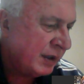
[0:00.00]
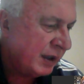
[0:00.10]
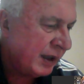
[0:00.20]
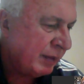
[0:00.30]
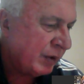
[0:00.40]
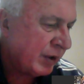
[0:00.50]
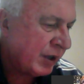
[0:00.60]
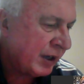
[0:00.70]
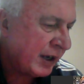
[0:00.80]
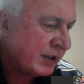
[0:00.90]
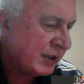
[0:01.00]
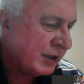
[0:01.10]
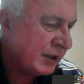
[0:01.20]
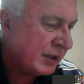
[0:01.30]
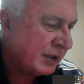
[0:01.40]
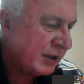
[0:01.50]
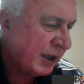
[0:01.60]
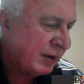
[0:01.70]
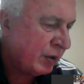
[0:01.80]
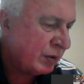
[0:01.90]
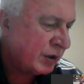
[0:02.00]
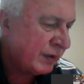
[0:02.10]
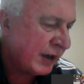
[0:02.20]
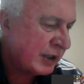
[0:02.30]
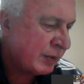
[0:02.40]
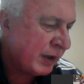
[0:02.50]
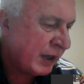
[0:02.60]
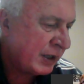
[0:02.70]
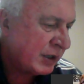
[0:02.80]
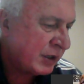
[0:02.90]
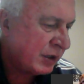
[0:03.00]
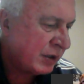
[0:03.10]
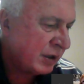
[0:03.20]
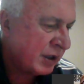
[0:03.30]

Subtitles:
label connections, and notes of explanation,